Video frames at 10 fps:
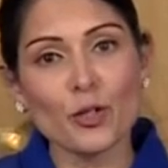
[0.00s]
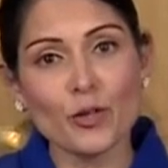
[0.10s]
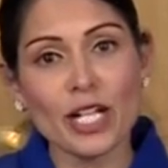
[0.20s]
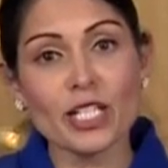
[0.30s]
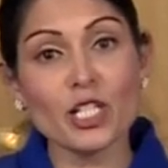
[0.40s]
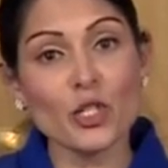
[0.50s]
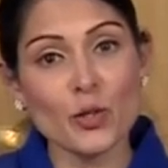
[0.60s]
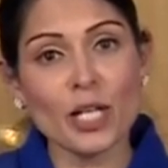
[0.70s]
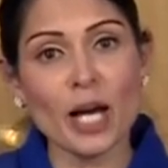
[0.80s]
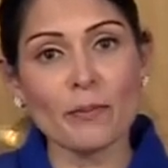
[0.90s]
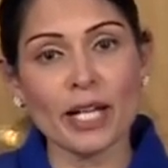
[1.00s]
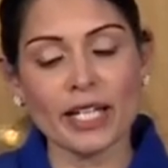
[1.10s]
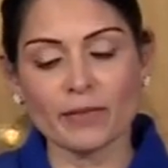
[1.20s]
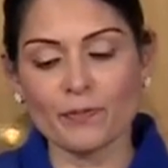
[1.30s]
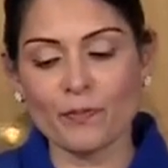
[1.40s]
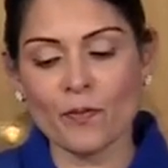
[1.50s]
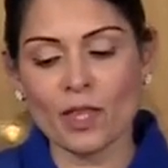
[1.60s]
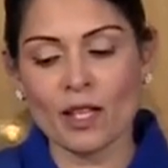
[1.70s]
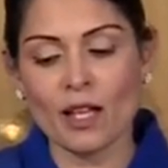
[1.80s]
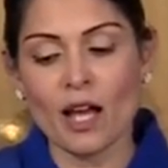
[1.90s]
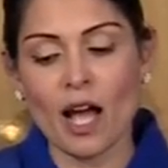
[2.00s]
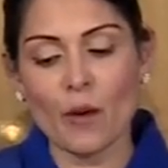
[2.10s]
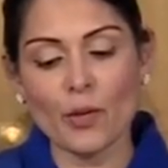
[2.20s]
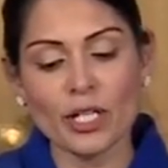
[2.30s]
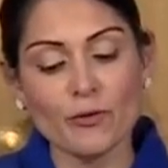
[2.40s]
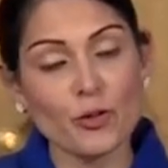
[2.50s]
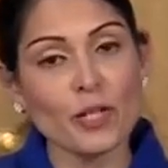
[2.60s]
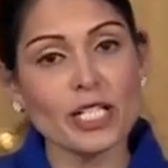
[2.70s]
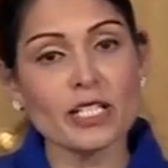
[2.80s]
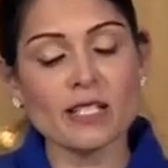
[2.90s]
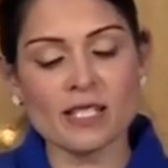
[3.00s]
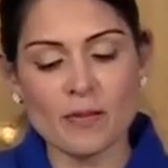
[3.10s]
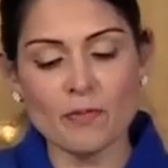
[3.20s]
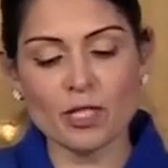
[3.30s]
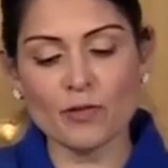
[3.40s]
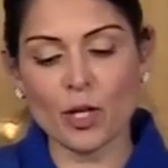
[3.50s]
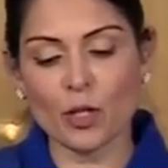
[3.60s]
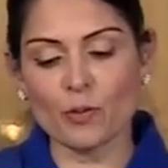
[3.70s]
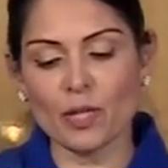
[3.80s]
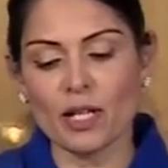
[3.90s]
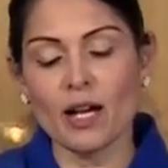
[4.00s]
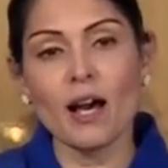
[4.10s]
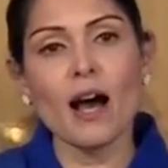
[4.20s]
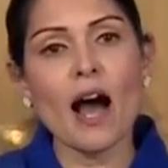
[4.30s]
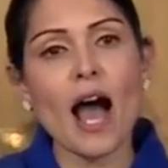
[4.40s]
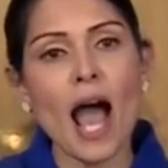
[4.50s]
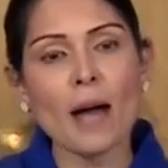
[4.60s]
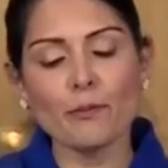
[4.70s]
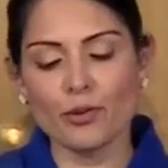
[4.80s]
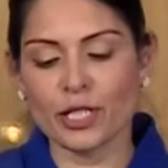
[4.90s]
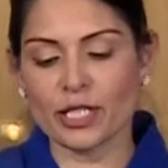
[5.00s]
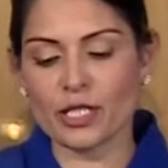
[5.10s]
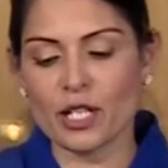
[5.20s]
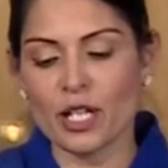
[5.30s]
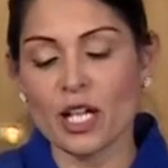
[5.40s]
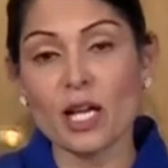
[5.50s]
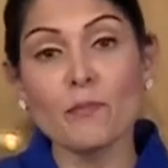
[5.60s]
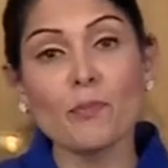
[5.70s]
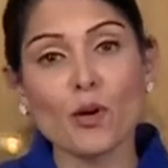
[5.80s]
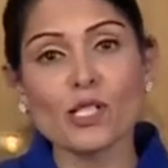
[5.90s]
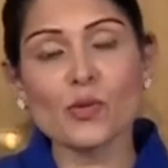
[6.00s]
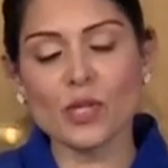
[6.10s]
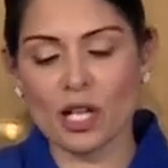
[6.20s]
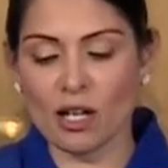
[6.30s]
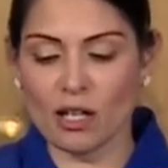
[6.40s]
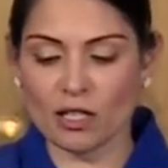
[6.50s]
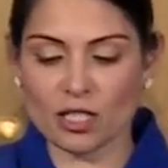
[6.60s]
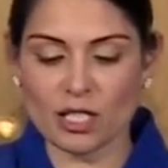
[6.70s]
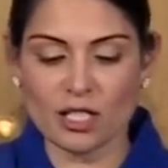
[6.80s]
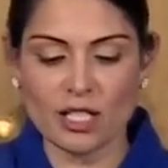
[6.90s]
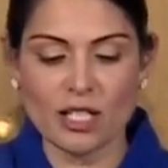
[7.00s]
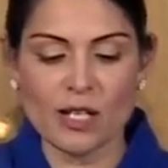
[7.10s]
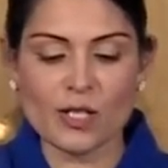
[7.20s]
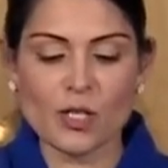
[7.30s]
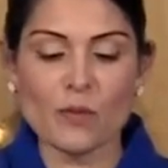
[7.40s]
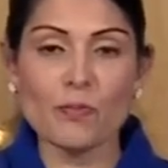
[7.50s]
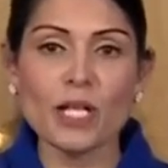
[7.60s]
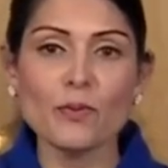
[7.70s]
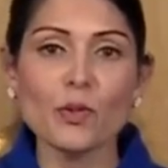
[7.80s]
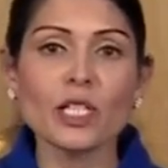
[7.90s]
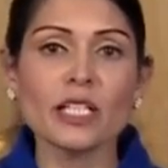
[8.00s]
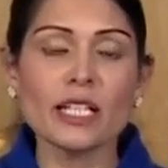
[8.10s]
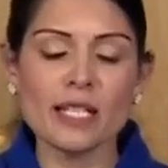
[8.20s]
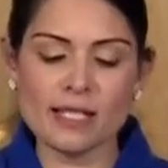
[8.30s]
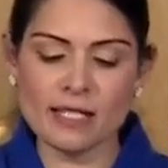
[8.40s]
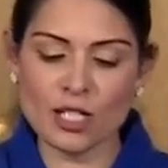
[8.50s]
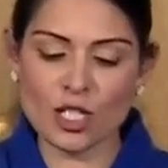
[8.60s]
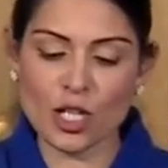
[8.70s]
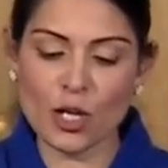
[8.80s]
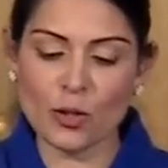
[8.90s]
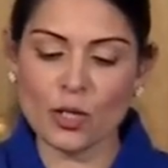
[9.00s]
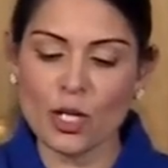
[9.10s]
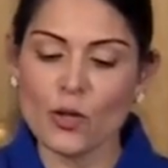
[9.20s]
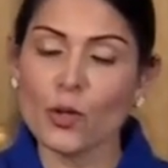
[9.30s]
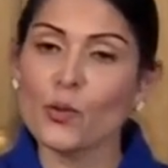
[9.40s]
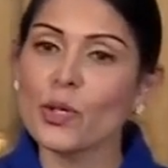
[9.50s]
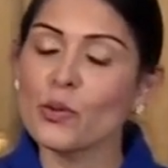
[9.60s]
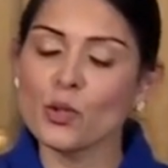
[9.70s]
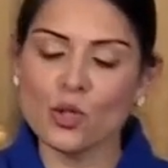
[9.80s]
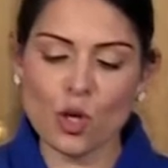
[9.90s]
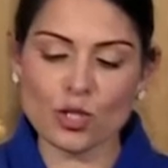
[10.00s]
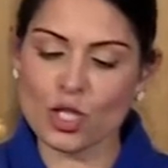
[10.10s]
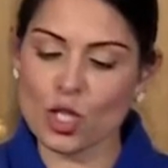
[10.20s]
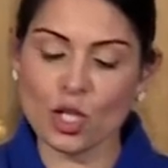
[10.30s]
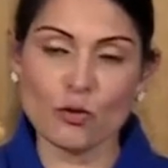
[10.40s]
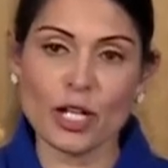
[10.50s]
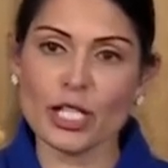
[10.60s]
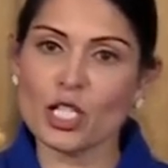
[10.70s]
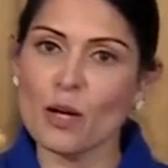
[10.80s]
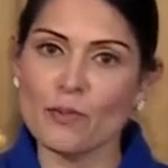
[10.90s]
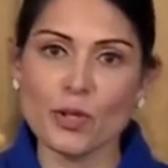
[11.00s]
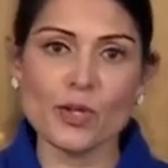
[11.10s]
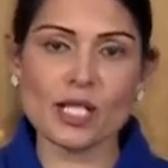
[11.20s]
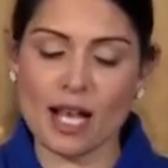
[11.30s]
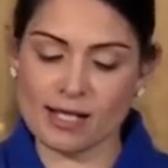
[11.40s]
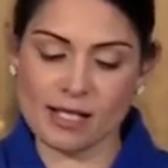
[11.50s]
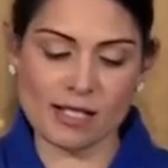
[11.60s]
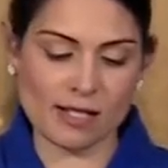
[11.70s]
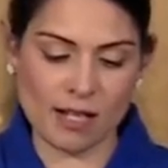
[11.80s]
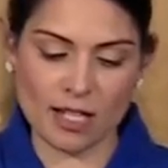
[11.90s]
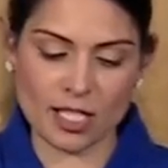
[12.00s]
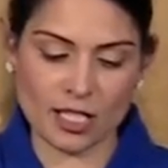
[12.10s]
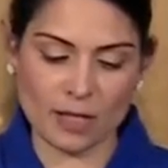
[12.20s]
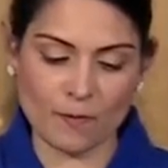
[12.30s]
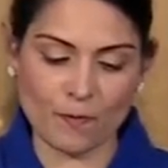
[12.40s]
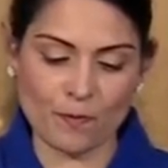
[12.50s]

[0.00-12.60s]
created a new campaign, and we have created a symbol of hope, a handprint embossed with a heart, so that people can easily show that we will not tolerate abuse as a society.